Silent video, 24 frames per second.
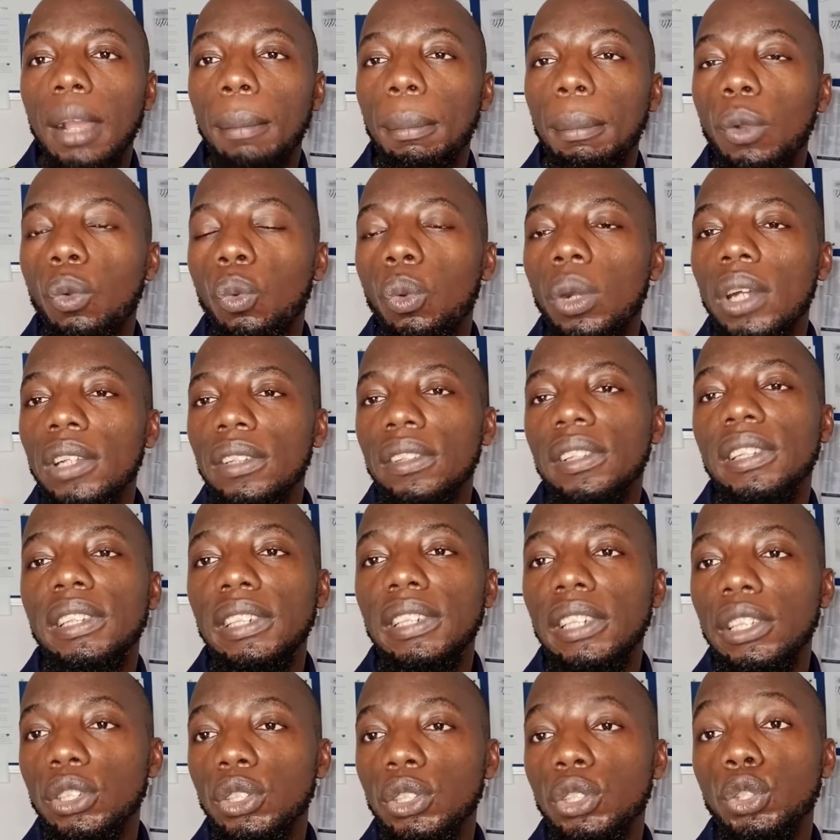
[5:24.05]
But one
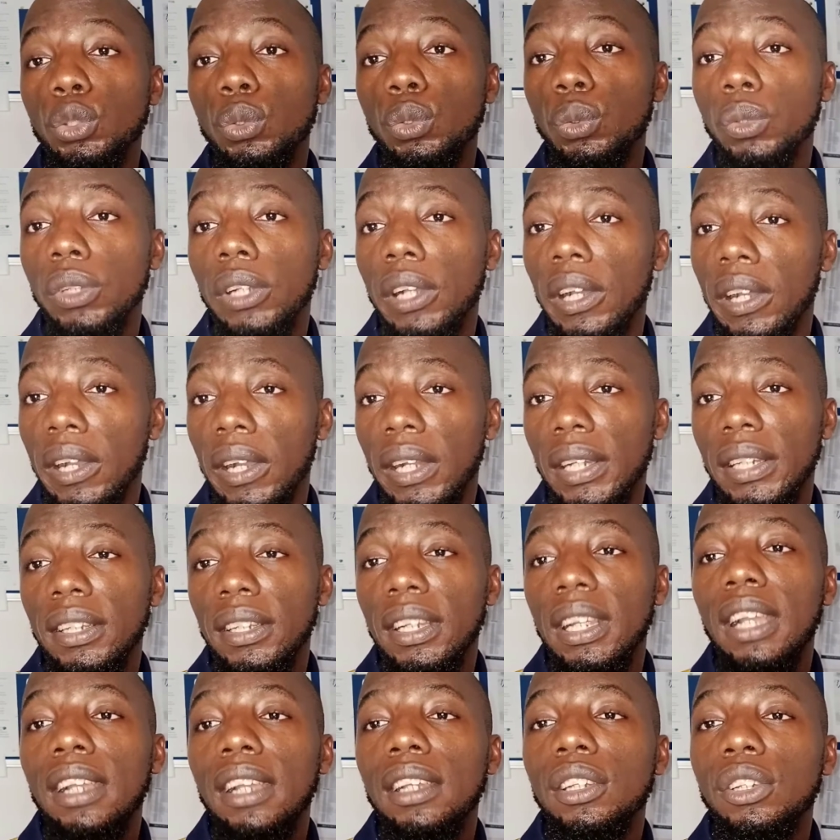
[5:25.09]
thing that you should look at,
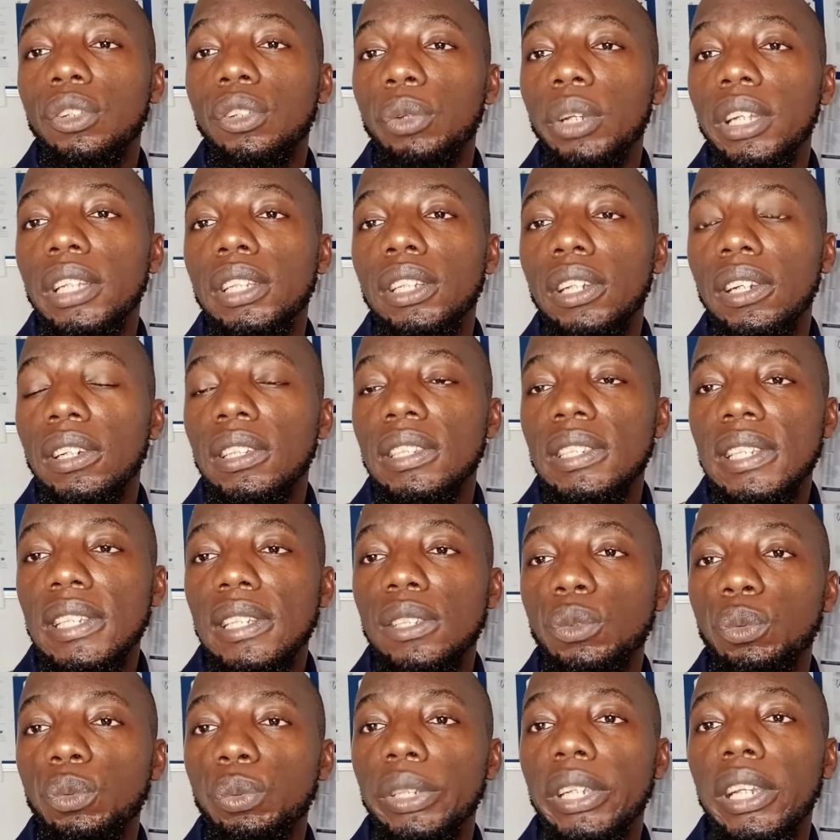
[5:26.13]
create
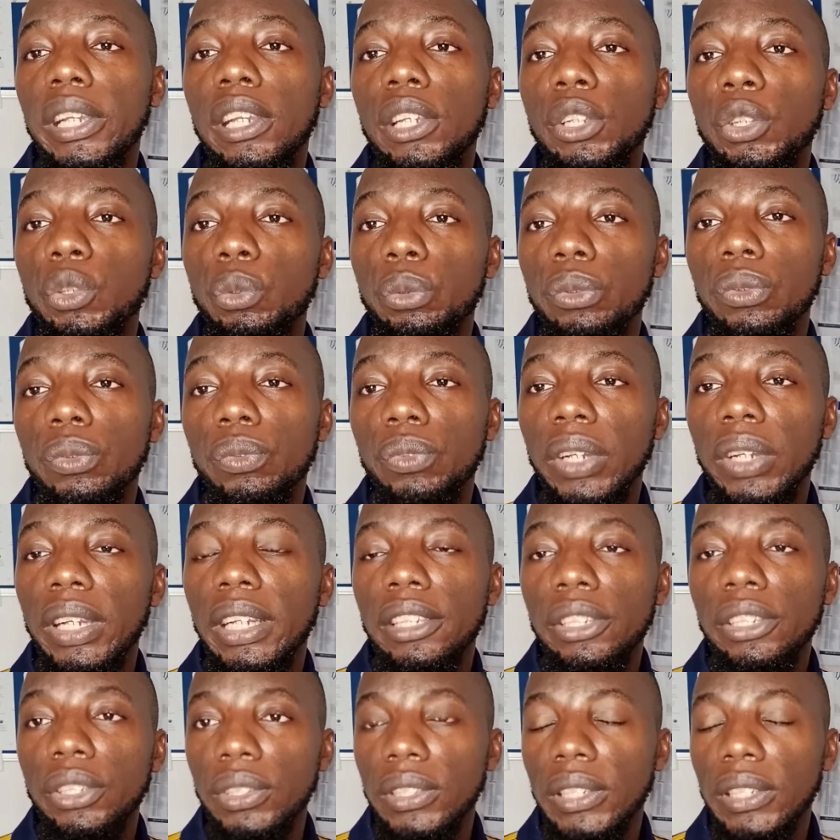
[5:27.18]
content where you will
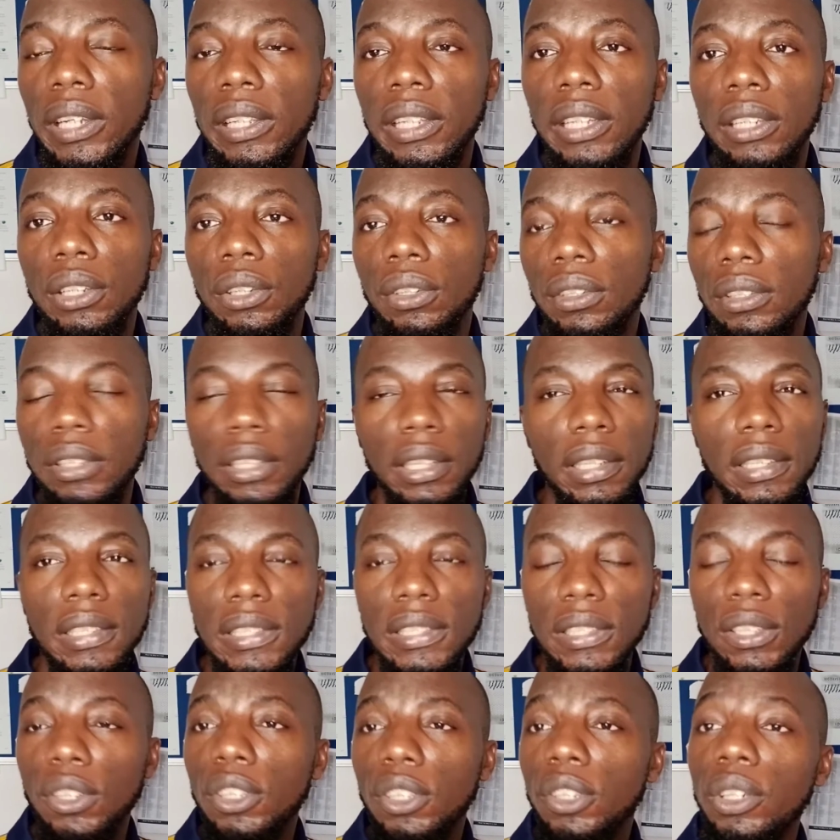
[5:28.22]
find your target
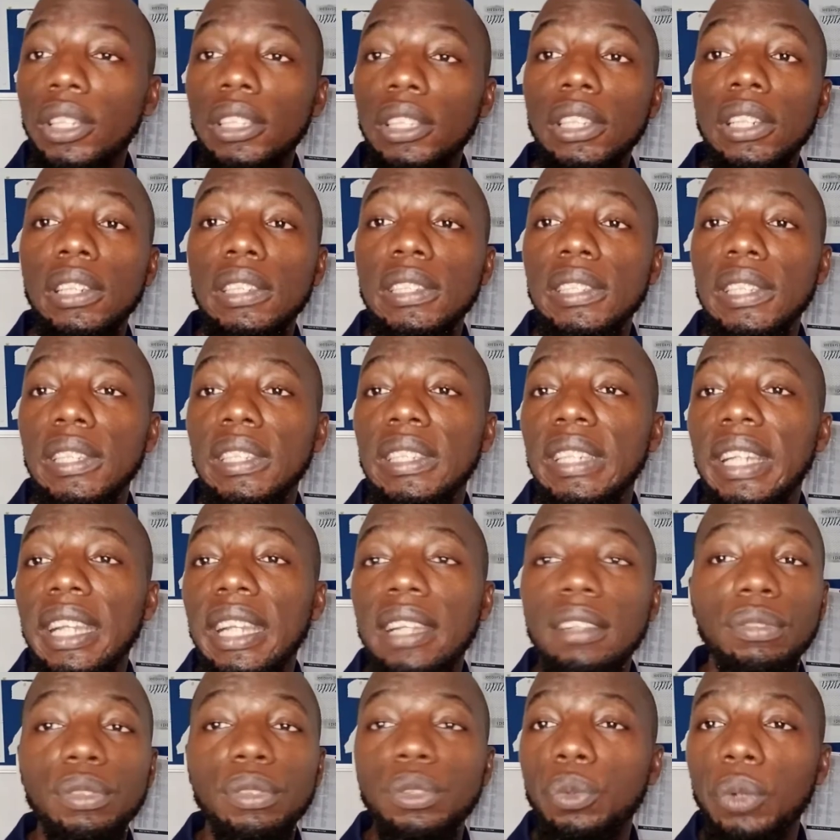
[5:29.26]
audience. Don't create content
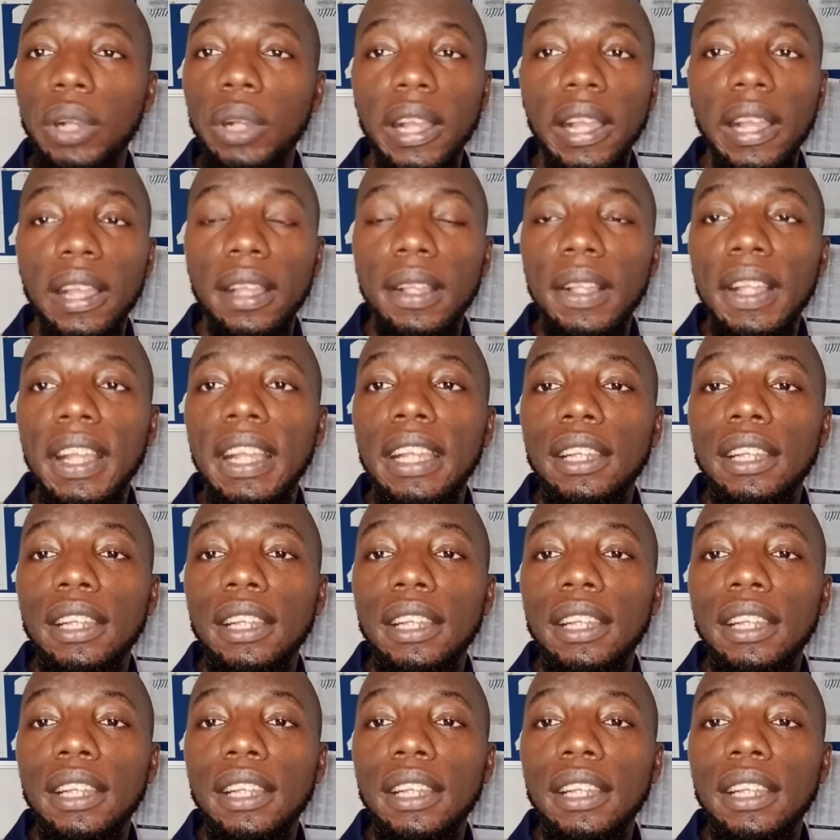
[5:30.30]
everywhere.